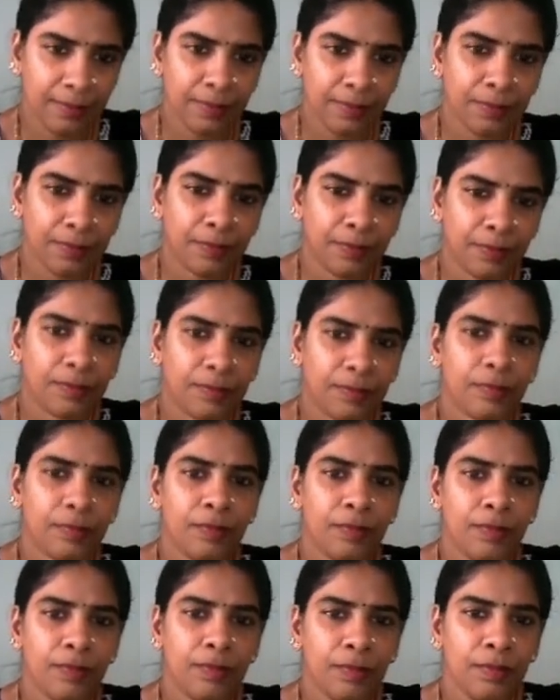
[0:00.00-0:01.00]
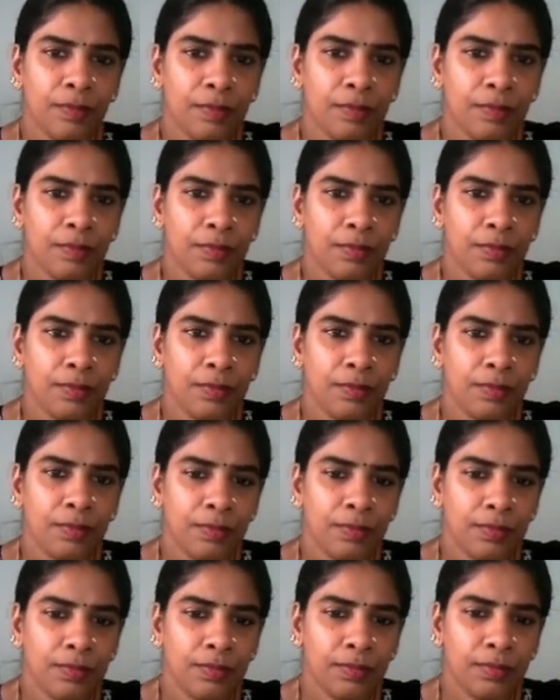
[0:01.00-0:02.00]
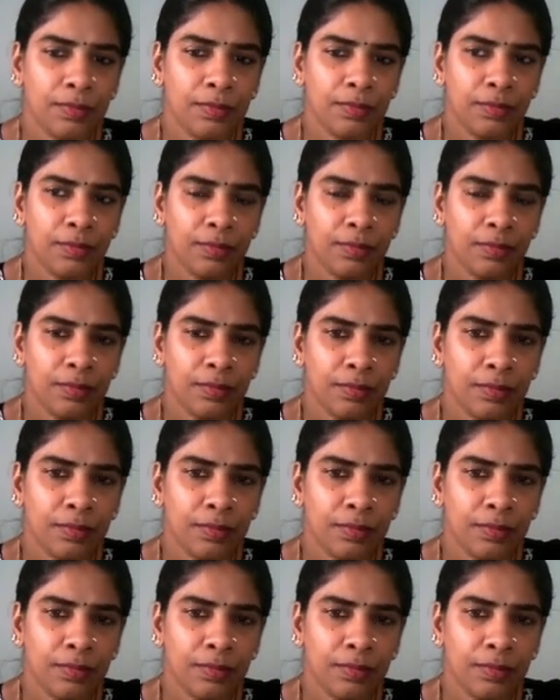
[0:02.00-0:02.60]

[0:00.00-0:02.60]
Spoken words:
No one is speaking in this clip.